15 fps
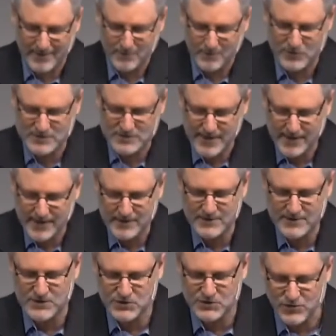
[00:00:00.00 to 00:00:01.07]
proceeded
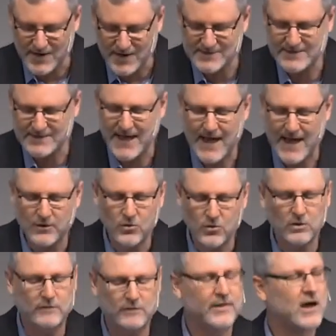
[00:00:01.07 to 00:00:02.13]
to dress down all
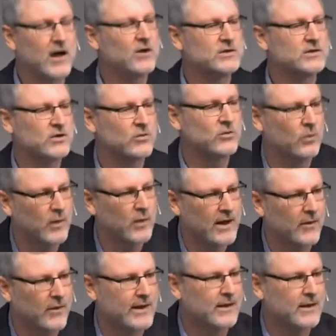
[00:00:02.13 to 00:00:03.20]
of those who were
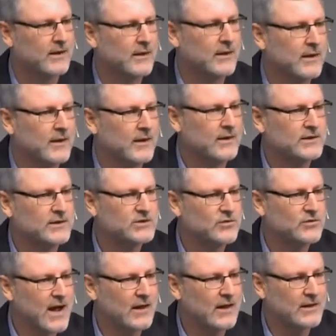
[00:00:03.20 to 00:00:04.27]
wearing
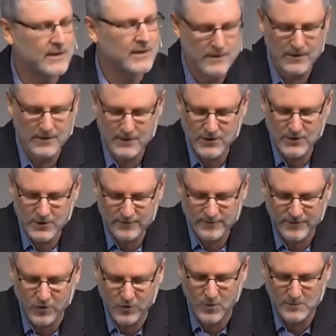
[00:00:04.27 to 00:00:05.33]
Australian
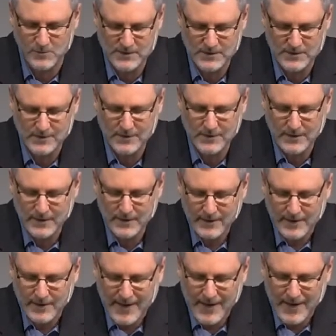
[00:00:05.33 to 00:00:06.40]
uniforms.
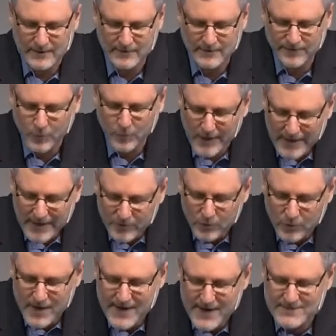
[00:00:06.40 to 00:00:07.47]
And for whatever
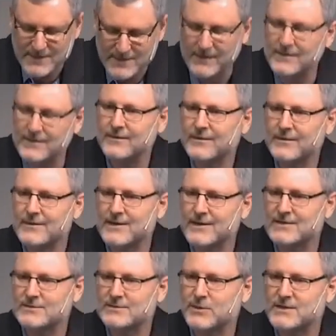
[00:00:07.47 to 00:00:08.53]
reason,
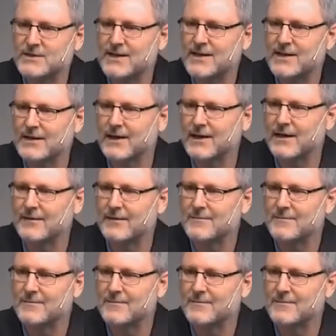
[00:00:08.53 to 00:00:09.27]
this particular